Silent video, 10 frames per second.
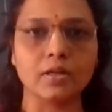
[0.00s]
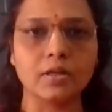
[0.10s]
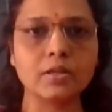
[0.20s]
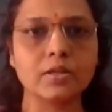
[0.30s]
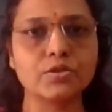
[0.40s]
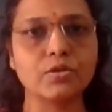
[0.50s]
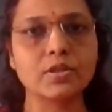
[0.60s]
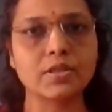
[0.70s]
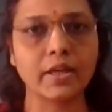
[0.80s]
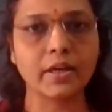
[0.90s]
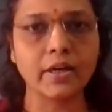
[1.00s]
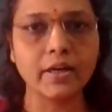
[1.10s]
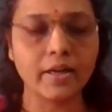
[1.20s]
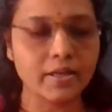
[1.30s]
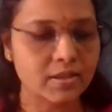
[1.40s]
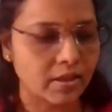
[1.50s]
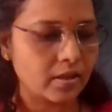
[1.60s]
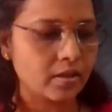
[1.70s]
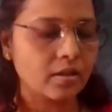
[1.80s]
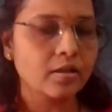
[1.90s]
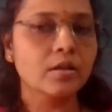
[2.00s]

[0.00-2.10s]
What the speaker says: earth. It's your second lesson.